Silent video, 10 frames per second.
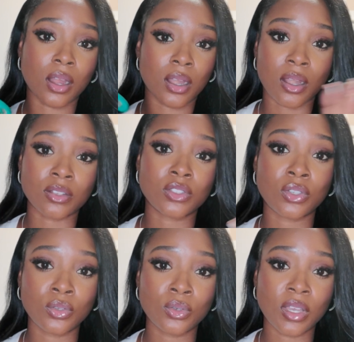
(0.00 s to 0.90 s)
are
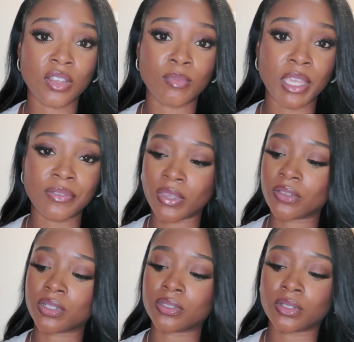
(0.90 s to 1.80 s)
two of my
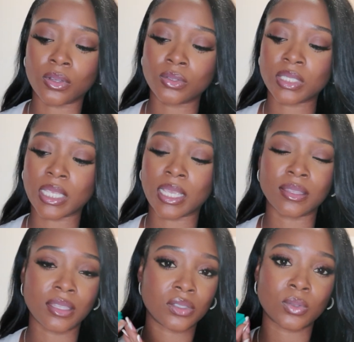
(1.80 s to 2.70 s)
favorite notes. And
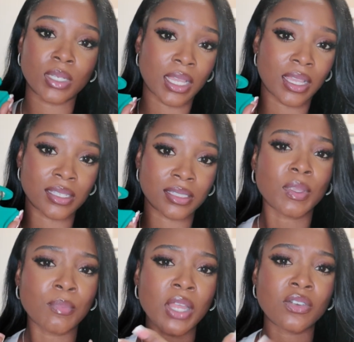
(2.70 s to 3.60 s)
this one has
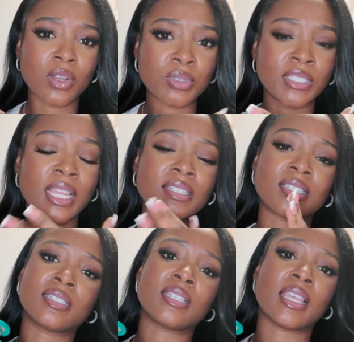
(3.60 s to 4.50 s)
moderate
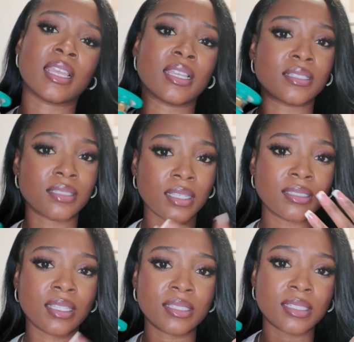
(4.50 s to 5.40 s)
production and a
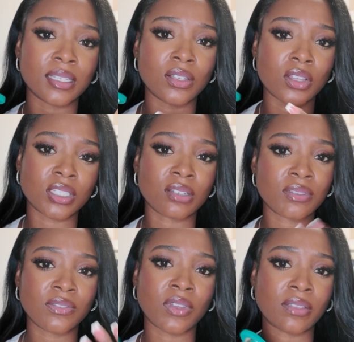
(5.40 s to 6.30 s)
decent
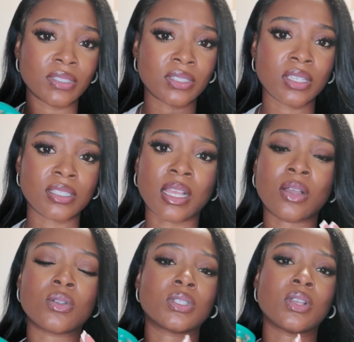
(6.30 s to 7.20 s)
longevity, 5 to 6
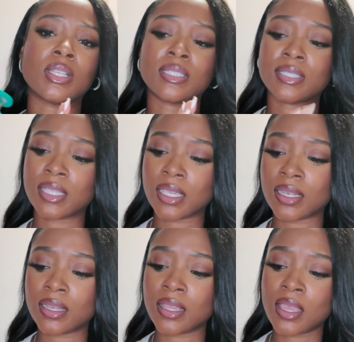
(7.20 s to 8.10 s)
hours on
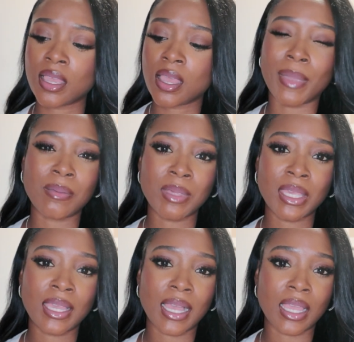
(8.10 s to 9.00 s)
skin.
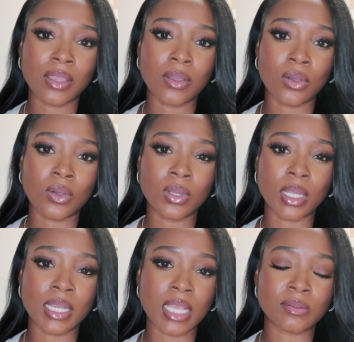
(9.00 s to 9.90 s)
Maybe I go
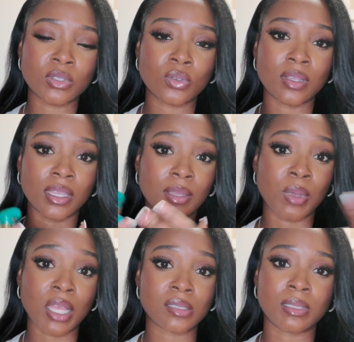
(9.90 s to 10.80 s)
anosmic to it. It
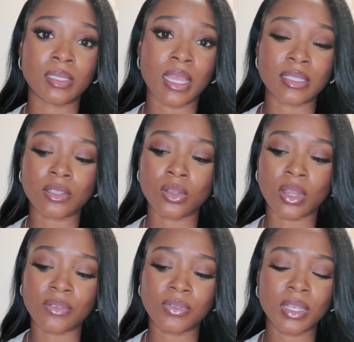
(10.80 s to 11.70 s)
possibly lasts longer.
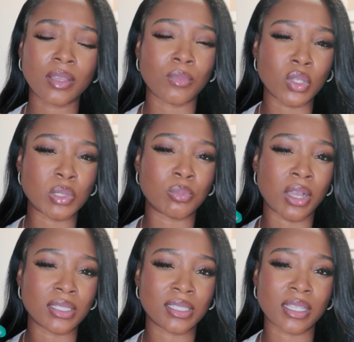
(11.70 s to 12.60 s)
I feel like most
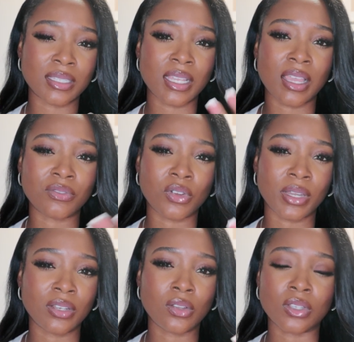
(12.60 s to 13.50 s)
Bond scents have
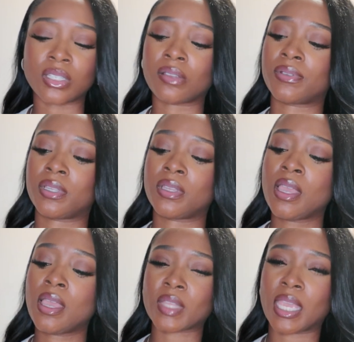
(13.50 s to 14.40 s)
great longevity.
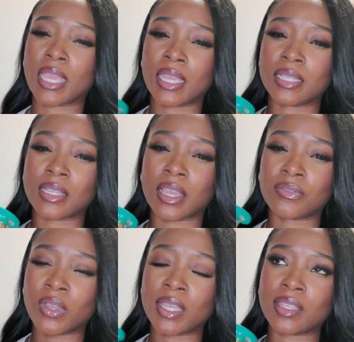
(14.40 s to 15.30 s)
And I
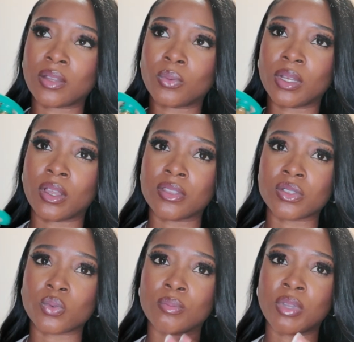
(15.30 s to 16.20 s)
find that when
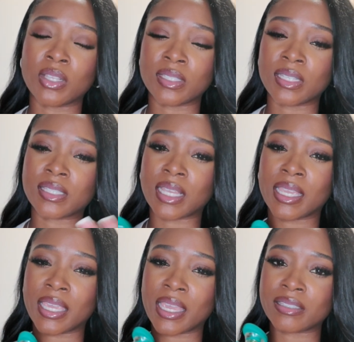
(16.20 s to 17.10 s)
others were Bond scents, I
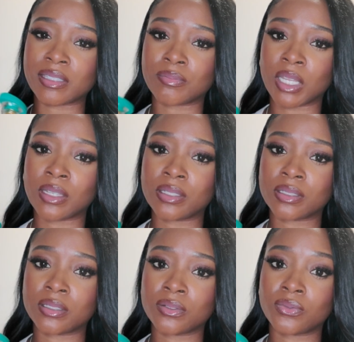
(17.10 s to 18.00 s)
can smell it
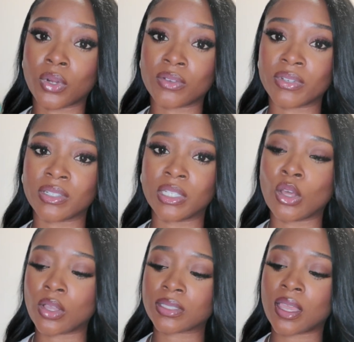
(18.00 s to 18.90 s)
for a very
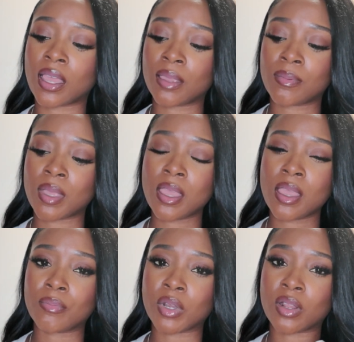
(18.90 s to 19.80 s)
long time.
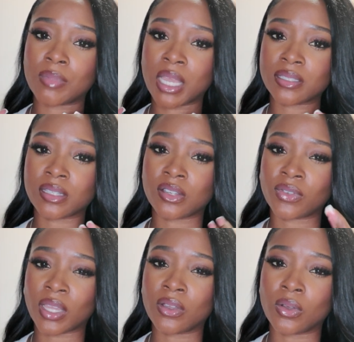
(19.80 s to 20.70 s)
But on myself,
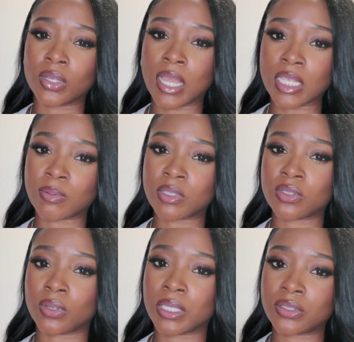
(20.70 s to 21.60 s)
I go anosmic
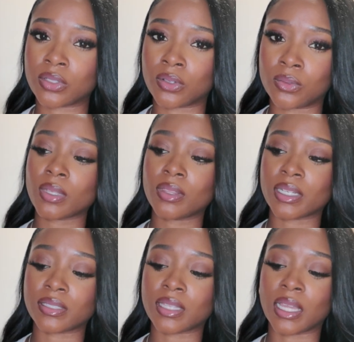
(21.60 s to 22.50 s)
to it. So
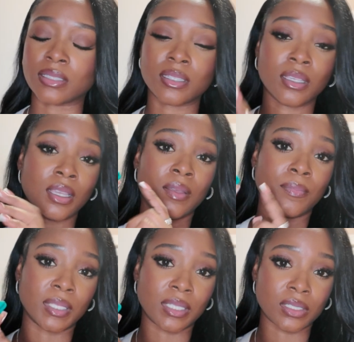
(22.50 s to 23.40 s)
there's that.
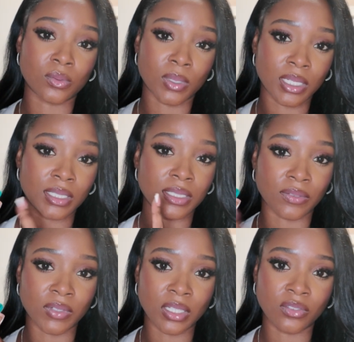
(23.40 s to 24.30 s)
But this one,
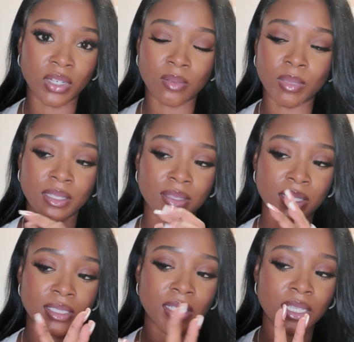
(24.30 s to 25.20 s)
definitely recommend.
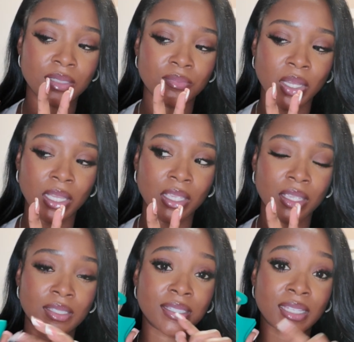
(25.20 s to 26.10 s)
This is my
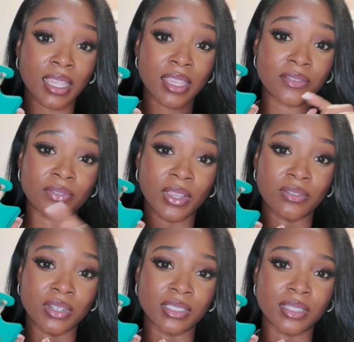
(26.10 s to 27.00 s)
second
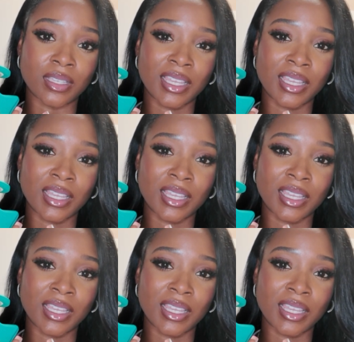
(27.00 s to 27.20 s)
favorite